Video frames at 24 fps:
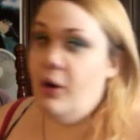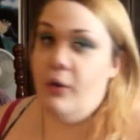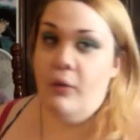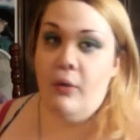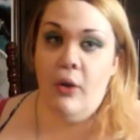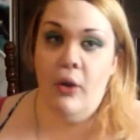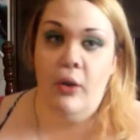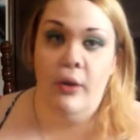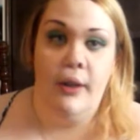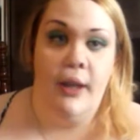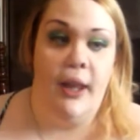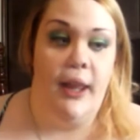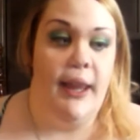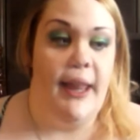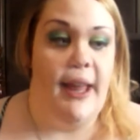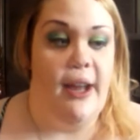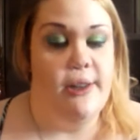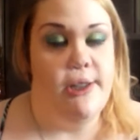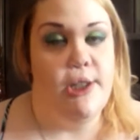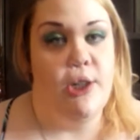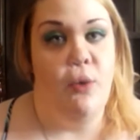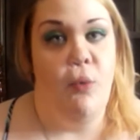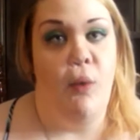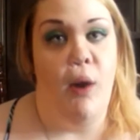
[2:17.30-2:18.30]
We're only
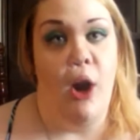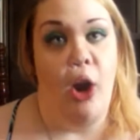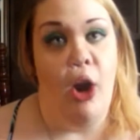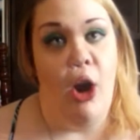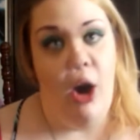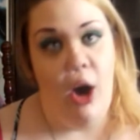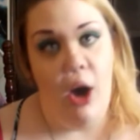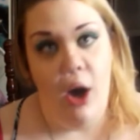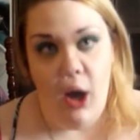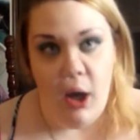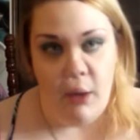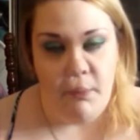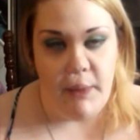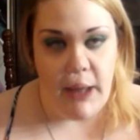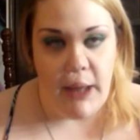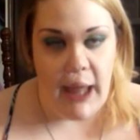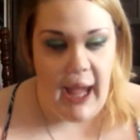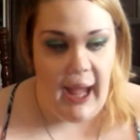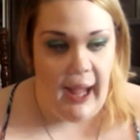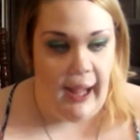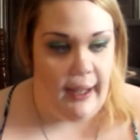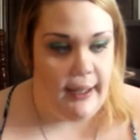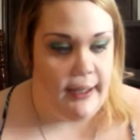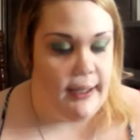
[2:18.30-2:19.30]
allowed to wear all
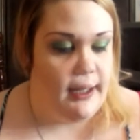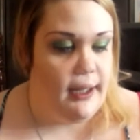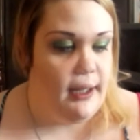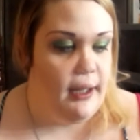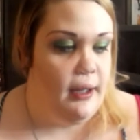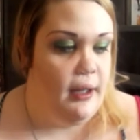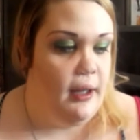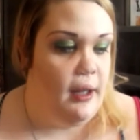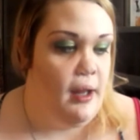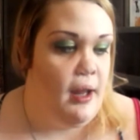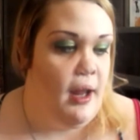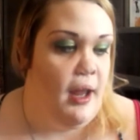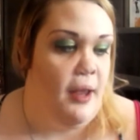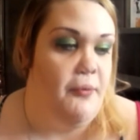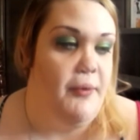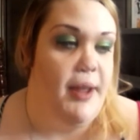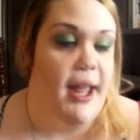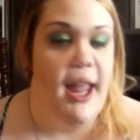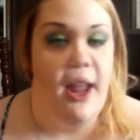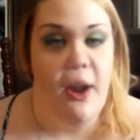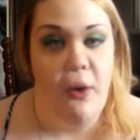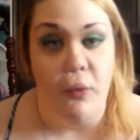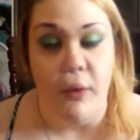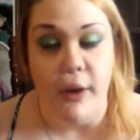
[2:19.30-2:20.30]
black, and we
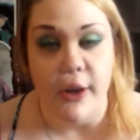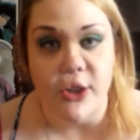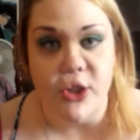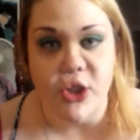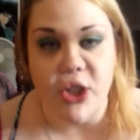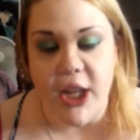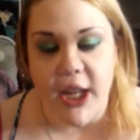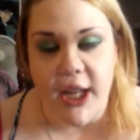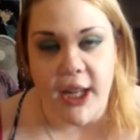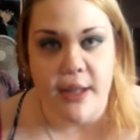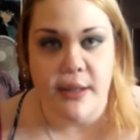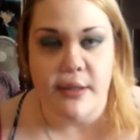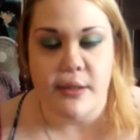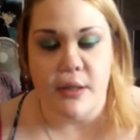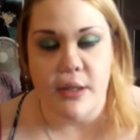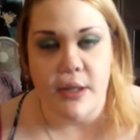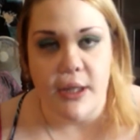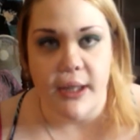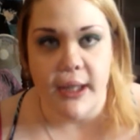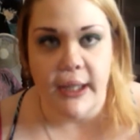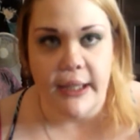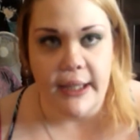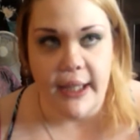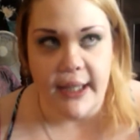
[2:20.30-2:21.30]
can't wear jeans or
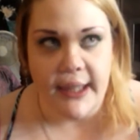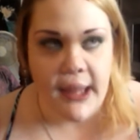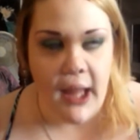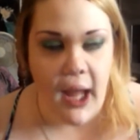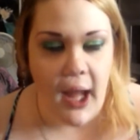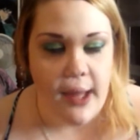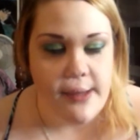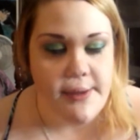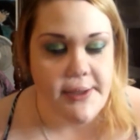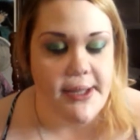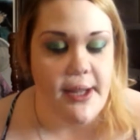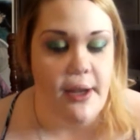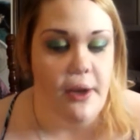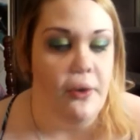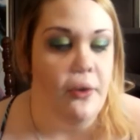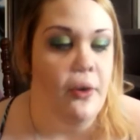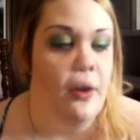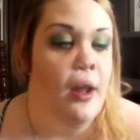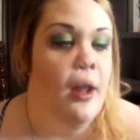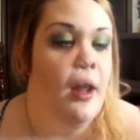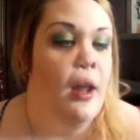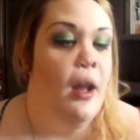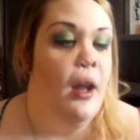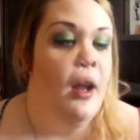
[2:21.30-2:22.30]
anything like that, so
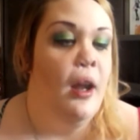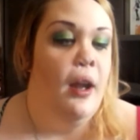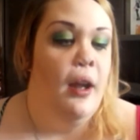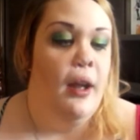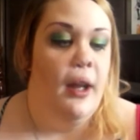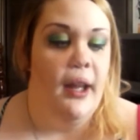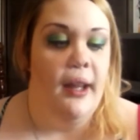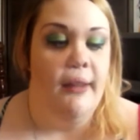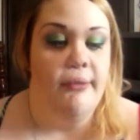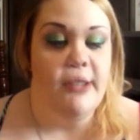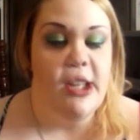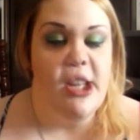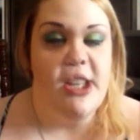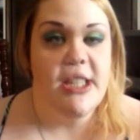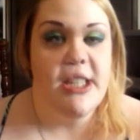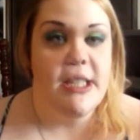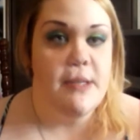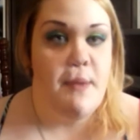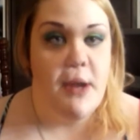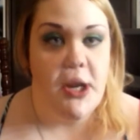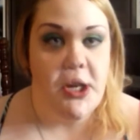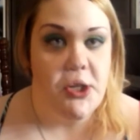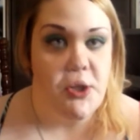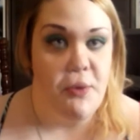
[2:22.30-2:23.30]
I have to get
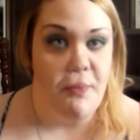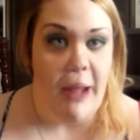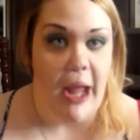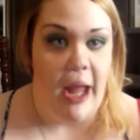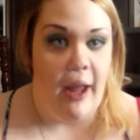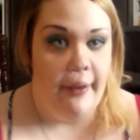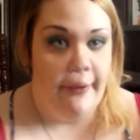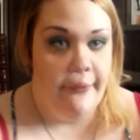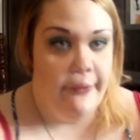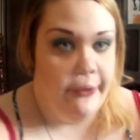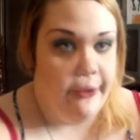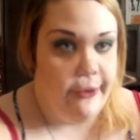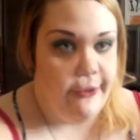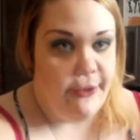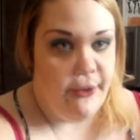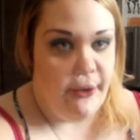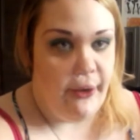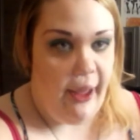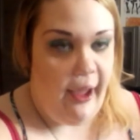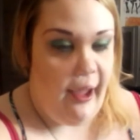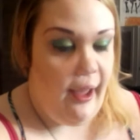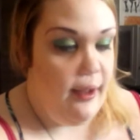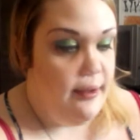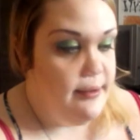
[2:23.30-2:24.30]
special pants for
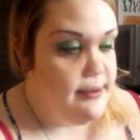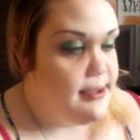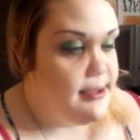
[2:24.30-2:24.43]
that.